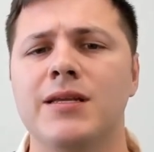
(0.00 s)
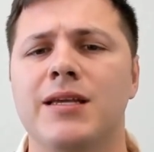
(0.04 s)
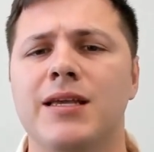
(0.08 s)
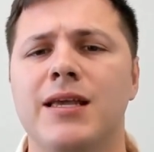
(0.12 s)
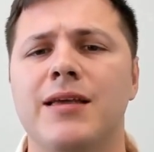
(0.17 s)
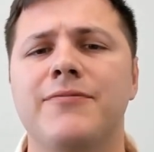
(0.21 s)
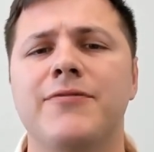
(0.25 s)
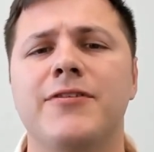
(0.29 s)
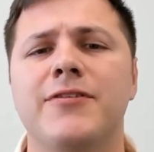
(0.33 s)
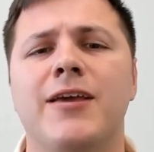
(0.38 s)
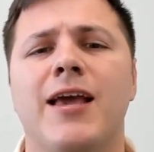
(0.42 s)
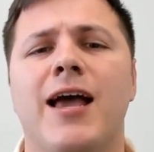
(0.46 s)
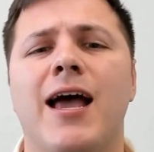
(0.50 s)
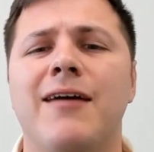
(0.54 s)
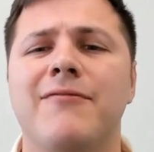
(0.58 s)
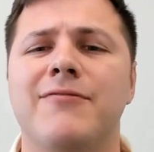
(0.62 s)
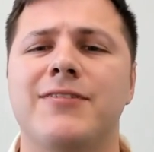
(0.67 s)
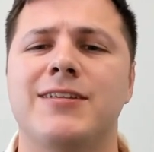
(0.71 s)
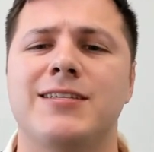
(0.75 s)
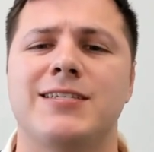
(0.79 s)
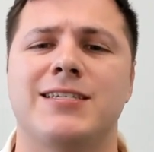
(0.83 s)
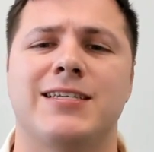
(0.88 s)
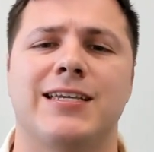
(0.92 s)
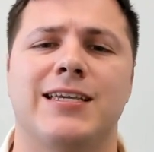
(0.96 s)
If you
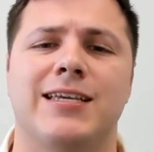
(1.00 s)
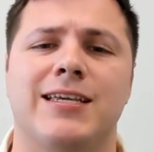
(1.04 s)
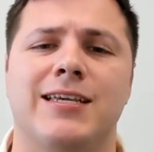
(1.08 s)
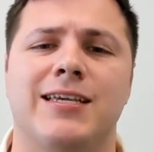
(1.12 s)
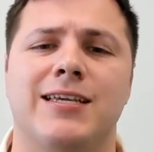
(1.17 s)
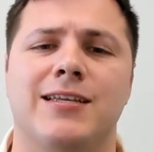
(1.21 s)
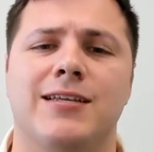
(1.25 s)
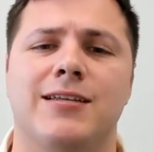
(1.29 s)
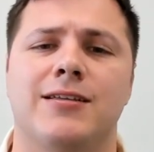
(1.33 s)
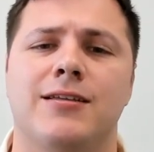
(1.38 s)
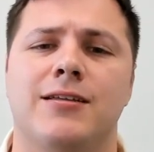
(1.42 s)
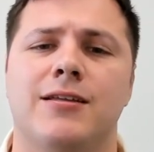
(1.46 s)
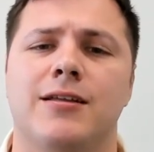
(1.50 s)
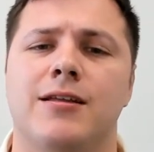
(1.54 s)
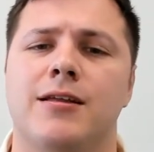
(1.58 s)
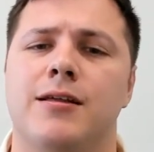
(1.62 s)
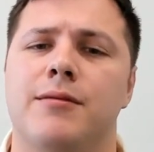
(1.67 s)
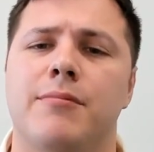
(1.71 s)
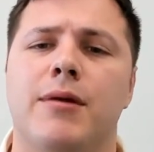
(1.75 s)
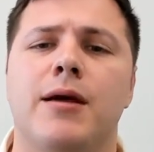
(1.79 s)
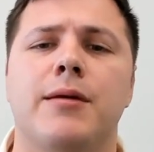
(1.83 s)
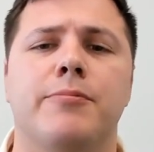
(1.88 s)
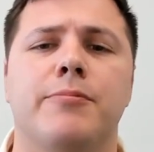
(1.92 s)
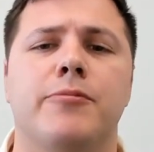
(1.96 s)
haven't seen
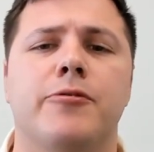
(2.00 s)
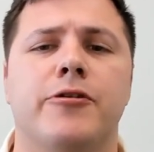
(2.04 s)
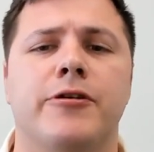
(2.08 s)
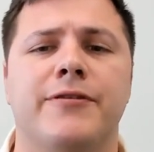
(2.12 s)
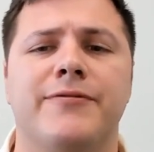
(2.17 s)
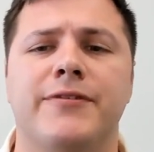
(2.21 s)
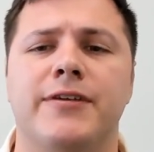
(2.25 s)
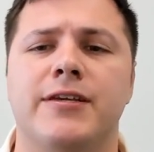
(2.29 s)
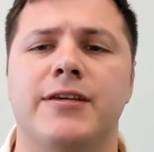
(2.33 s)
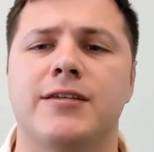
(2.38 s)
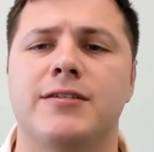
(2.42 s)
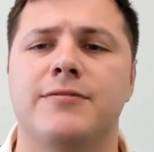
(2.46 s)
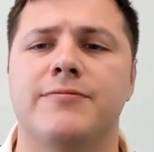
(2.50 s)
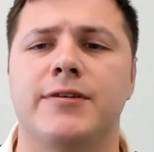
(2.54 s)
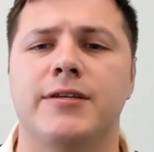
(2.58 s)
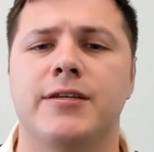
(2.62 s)
my previous